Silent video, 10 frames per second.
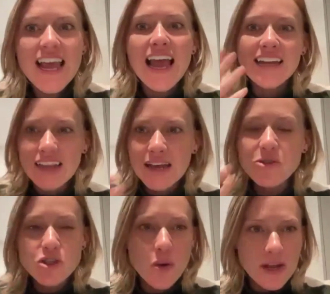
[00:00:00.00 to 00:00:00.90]
And it
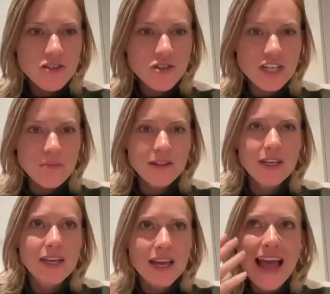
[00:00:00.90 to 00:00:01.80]
was so interesting. But
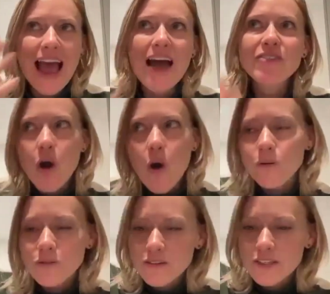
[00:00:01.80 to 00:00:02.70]
like, having
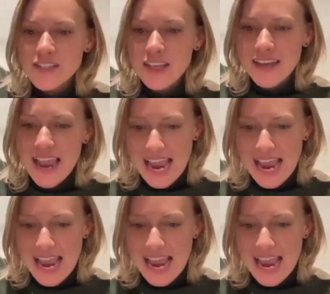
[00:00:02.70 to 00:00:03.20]
all these like